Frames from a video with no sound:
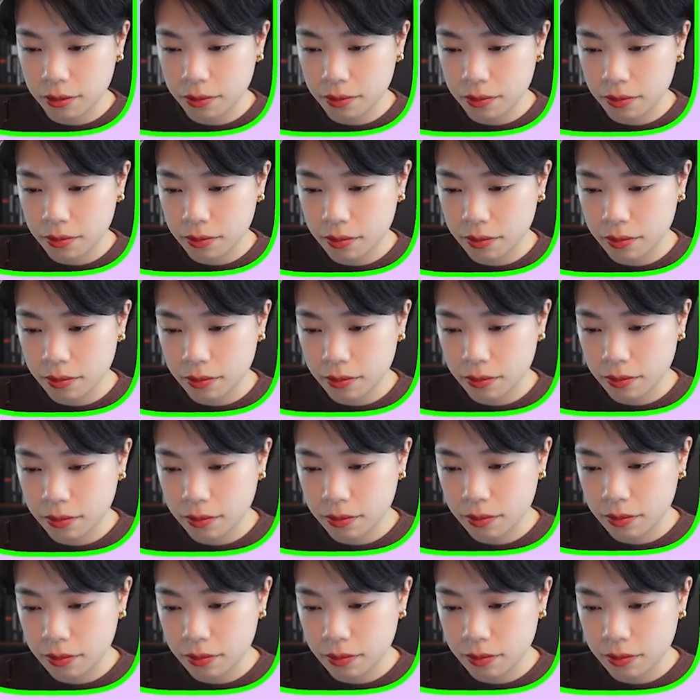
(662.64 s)

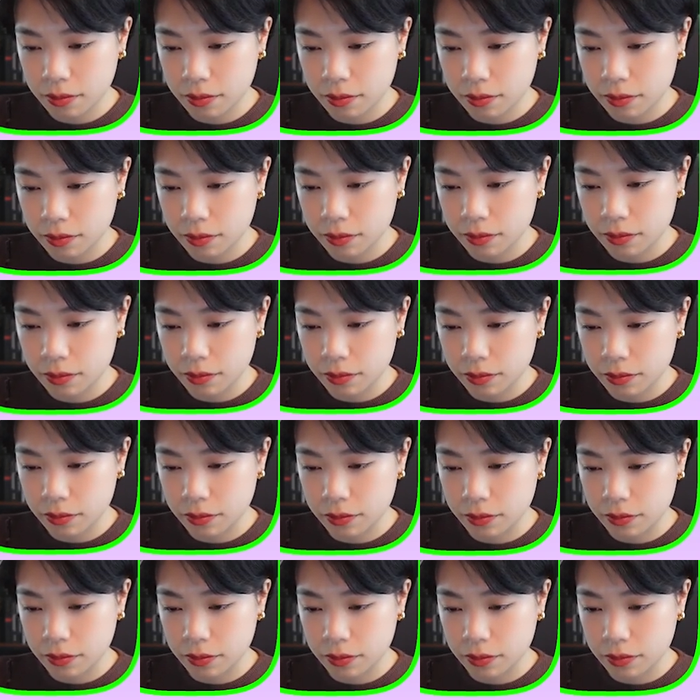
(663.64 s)

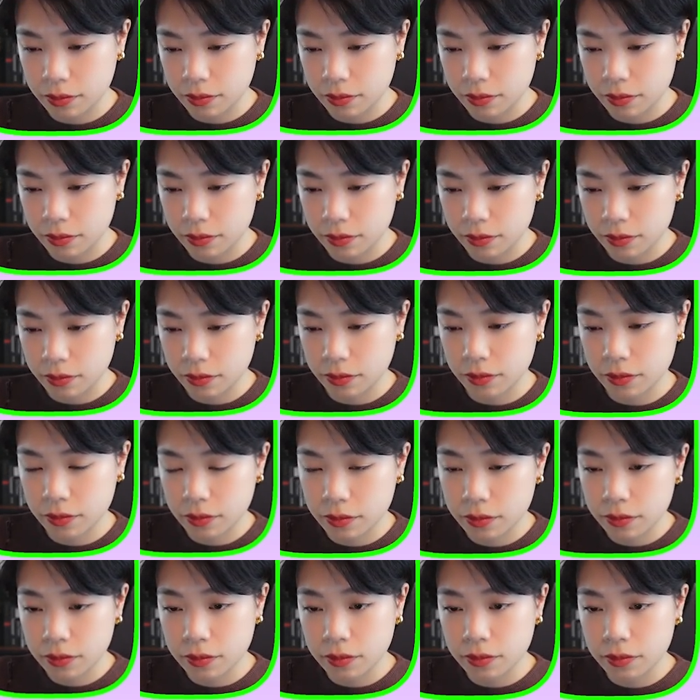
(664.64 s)

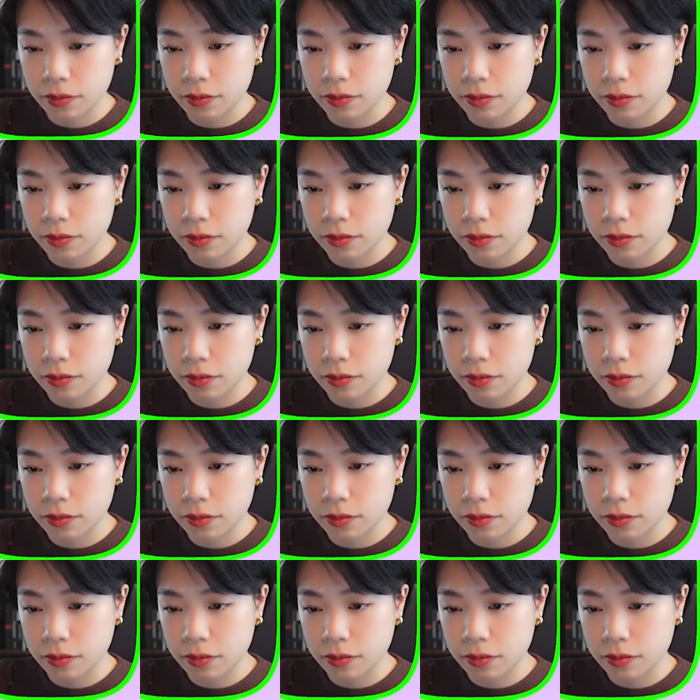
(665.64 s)
No one is speaking in this clip.